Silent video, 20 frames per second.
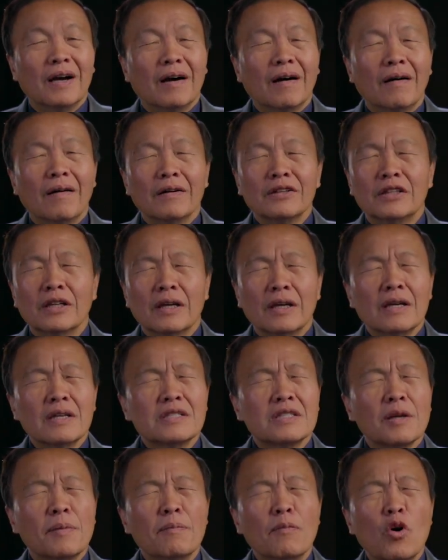Oh, it's
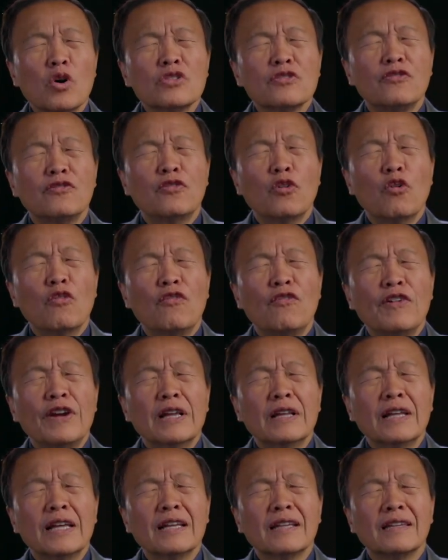the most
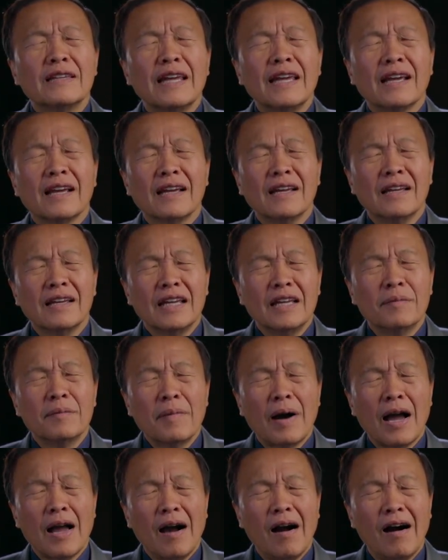fulfilling thing in
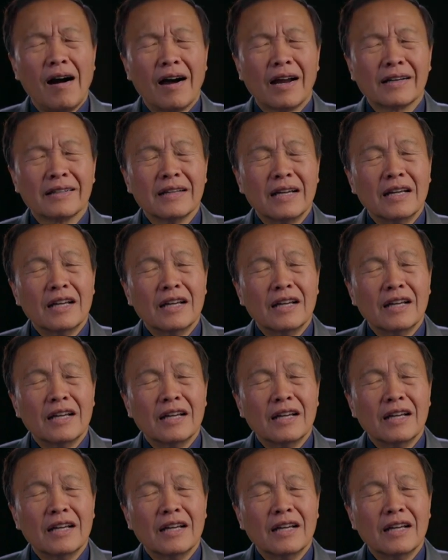my heart